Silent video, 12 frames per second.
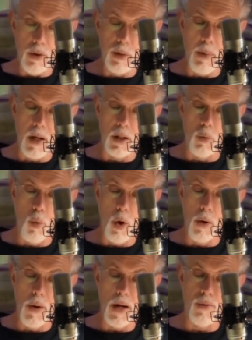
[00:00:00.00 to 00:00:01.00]
responded the
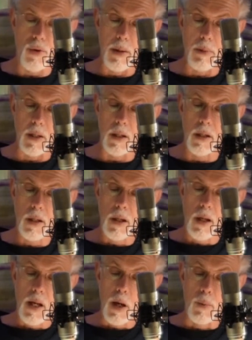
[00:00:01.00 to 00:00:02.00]
water rat dreamily,
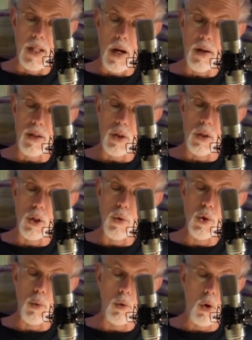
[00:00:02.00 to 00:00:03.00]
and without his
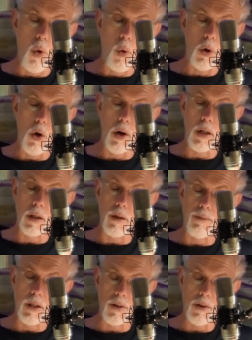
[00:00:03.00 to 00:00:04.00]
usual wholehearted
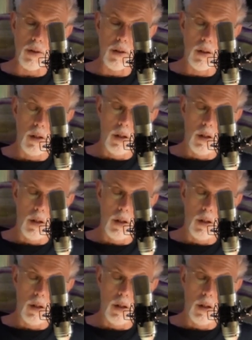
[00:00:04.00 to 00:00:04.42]
conviction.